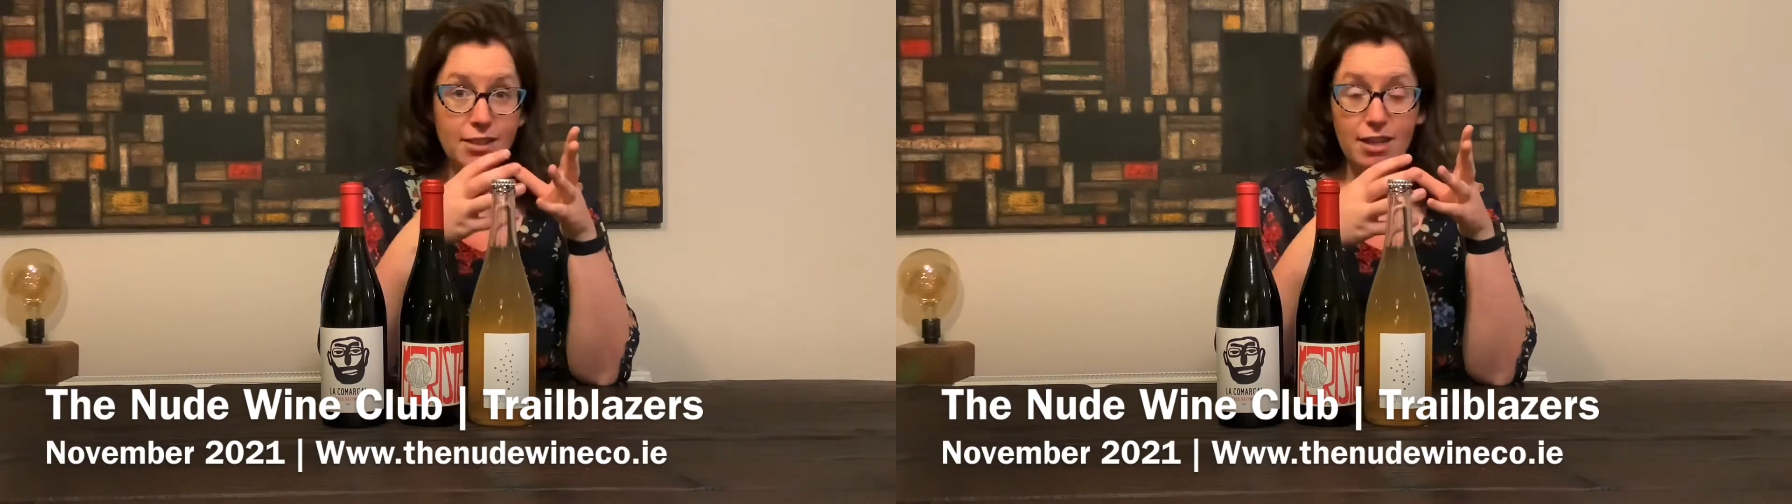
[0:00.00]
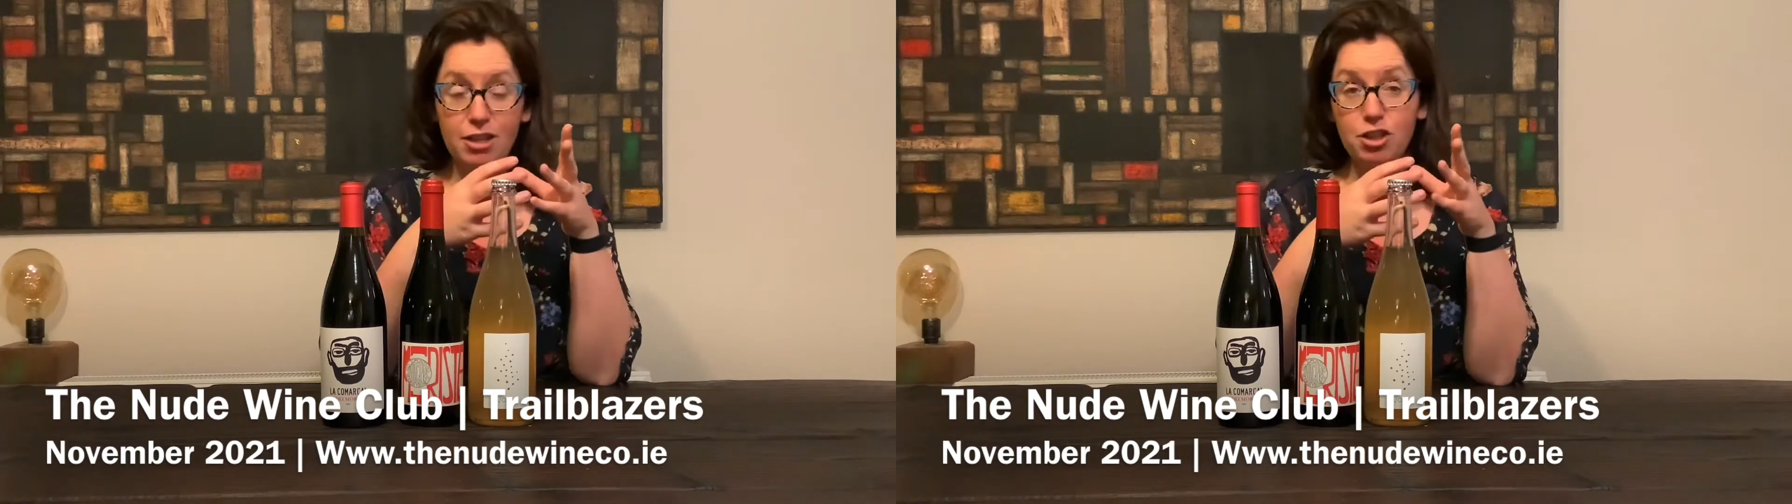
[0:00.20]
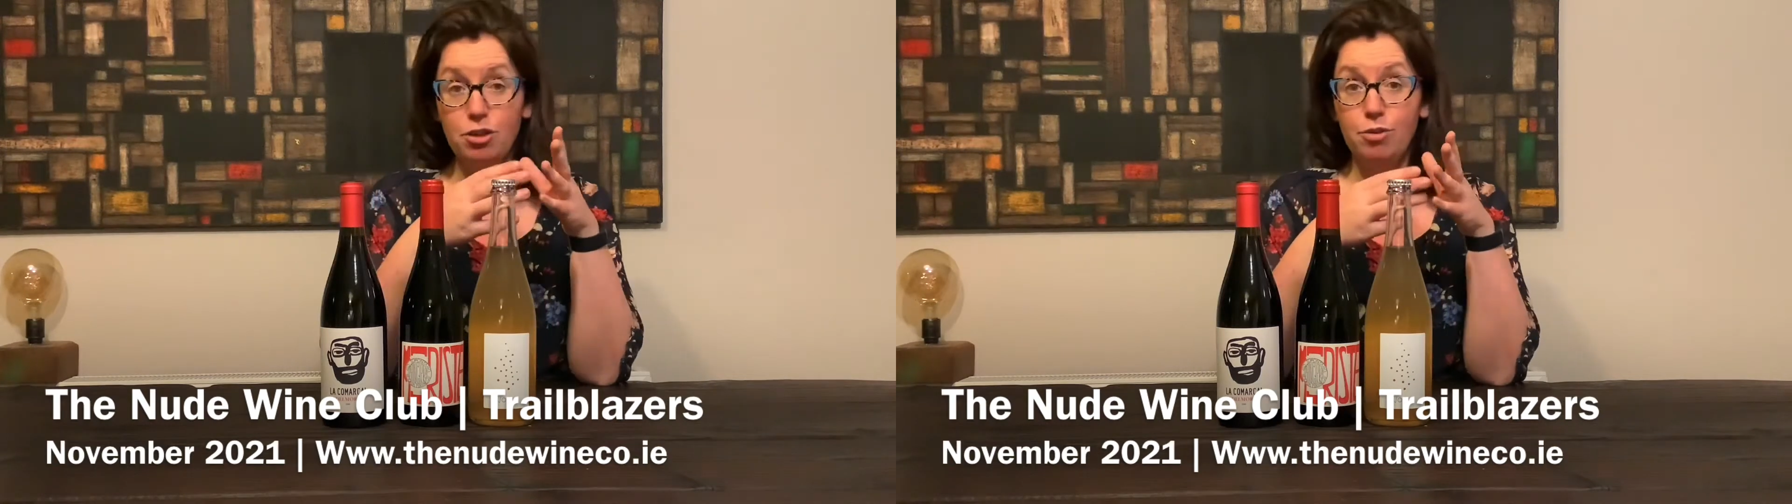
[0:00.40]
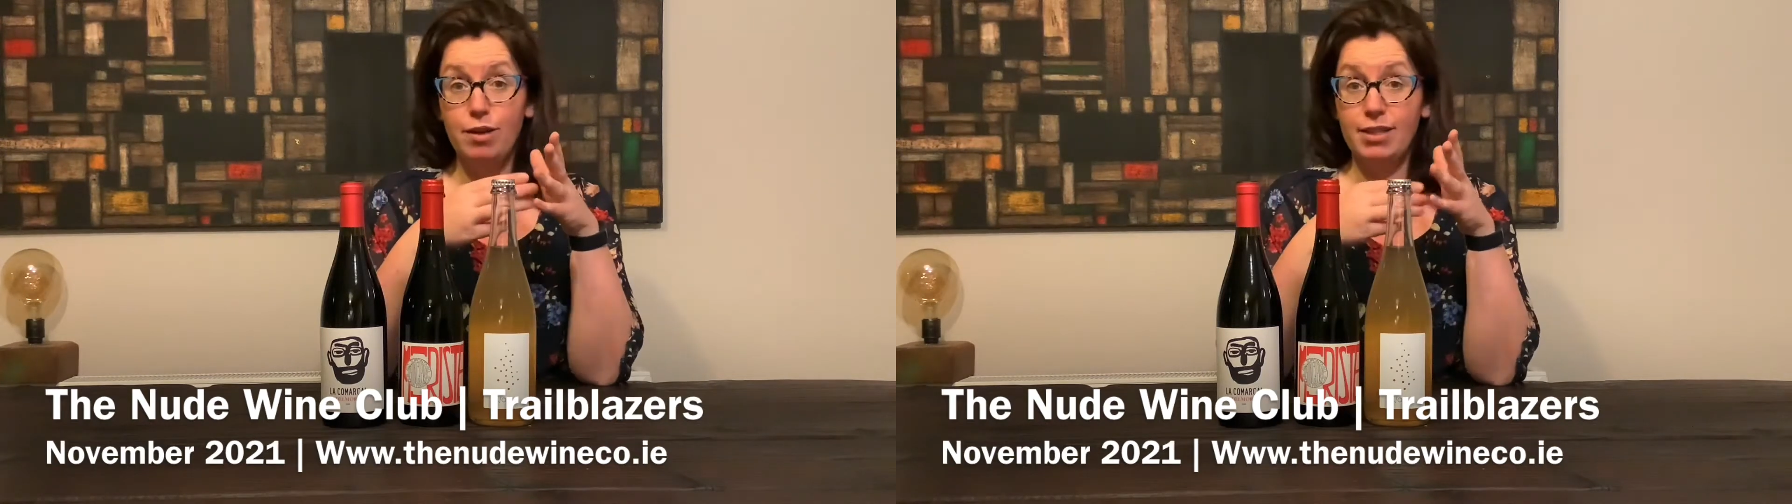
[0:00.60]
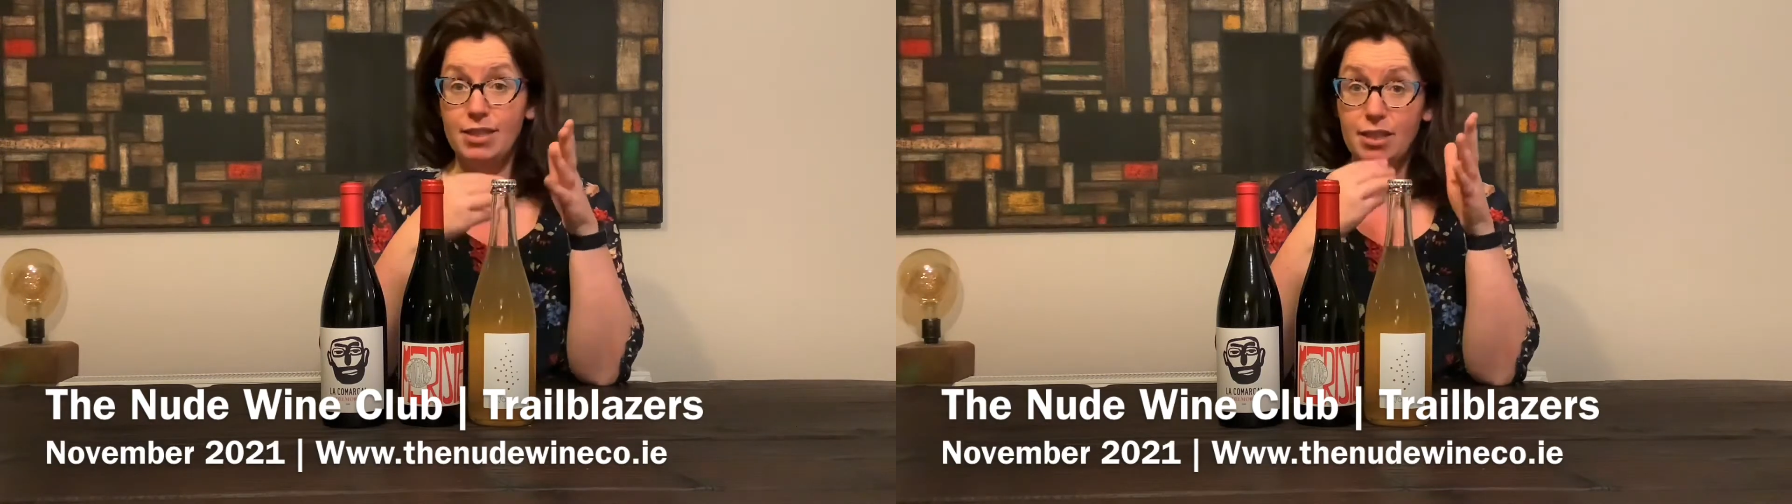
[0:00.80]
into a
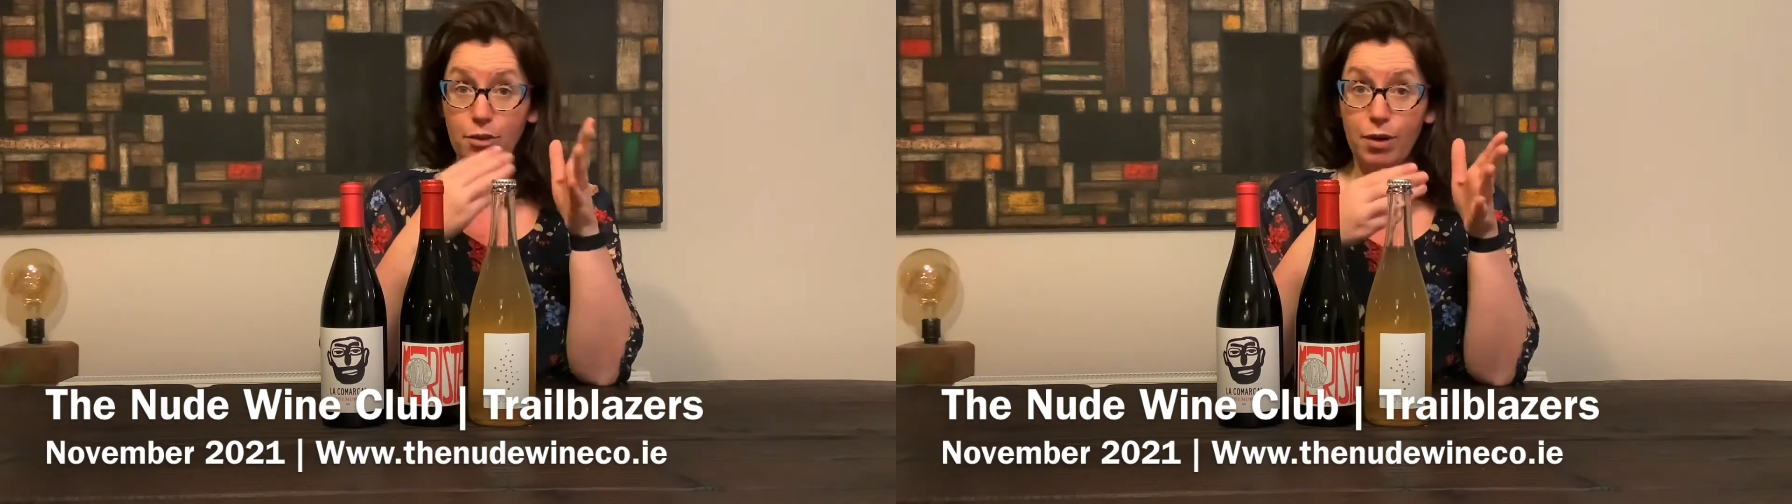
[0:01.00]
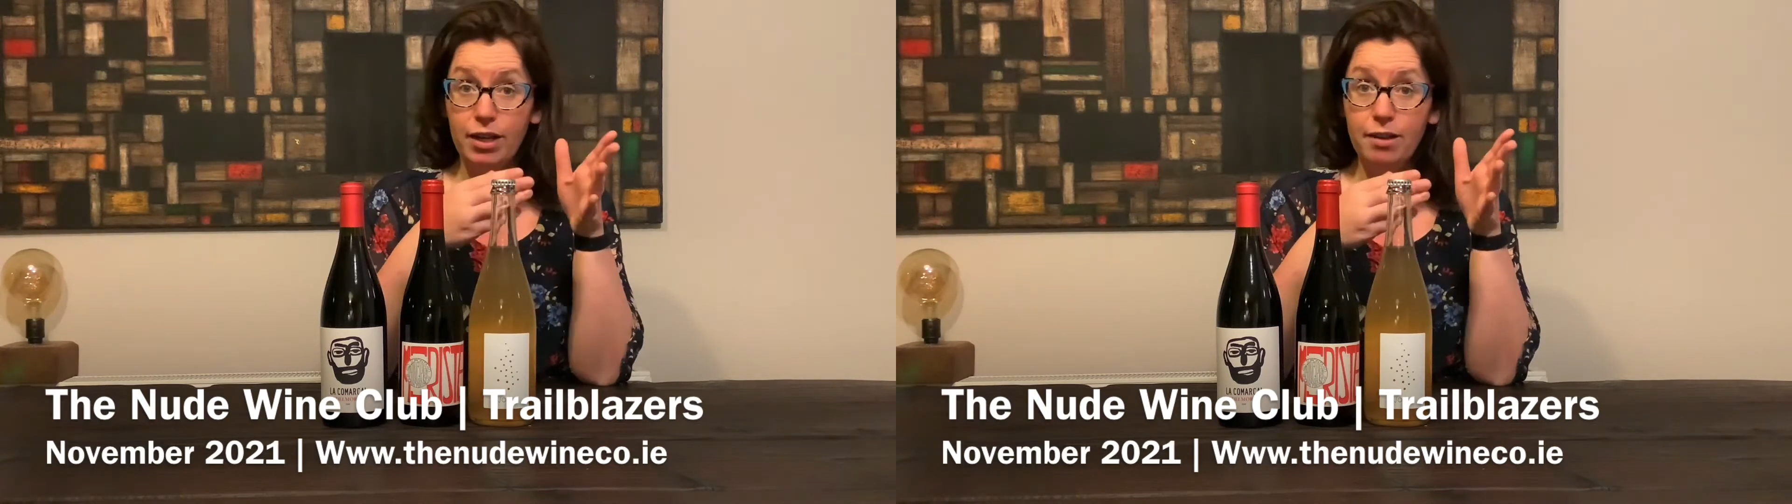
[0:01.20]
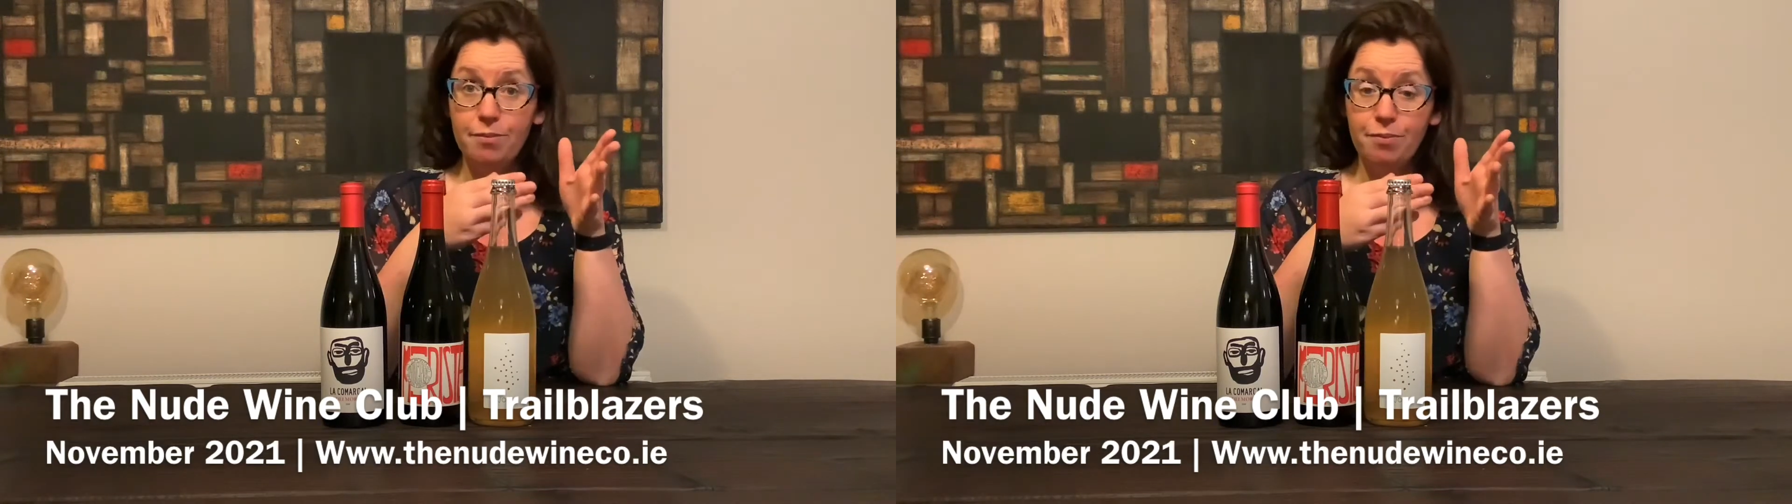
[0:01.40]
still wine,